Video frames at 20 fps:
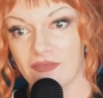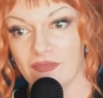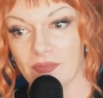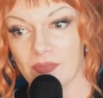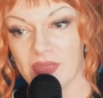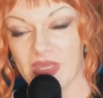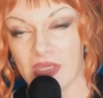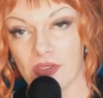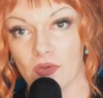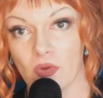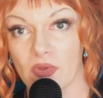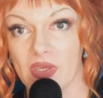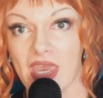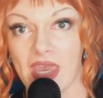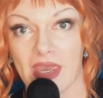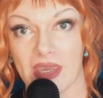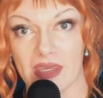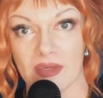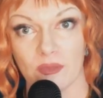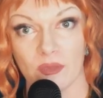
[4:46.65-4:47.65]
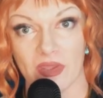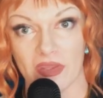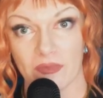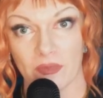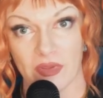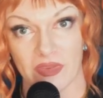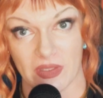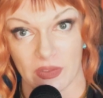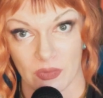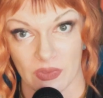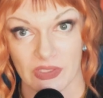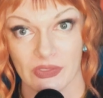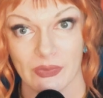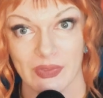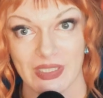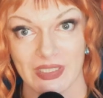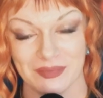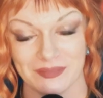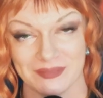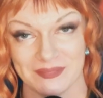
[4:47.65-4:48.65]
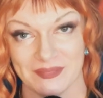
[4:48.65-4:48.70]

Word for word: being okay with what they were doing.